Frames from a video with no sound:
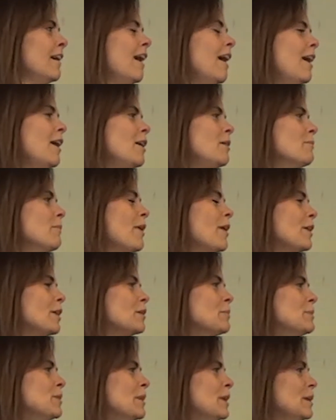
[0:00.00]
um, our
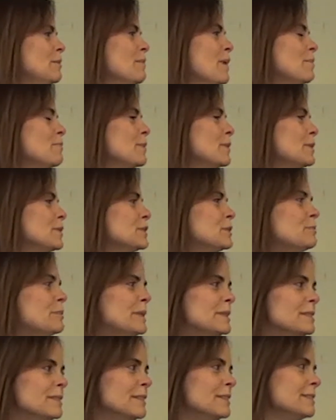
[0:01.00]
community members,
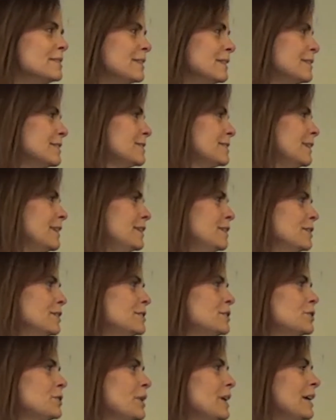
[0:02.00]
businesses,
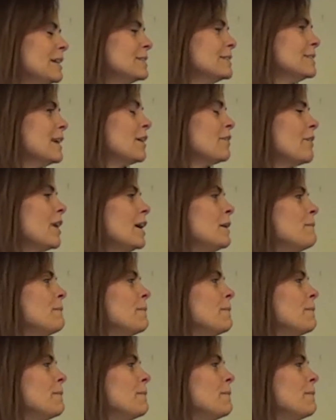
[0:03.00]
industry, etc.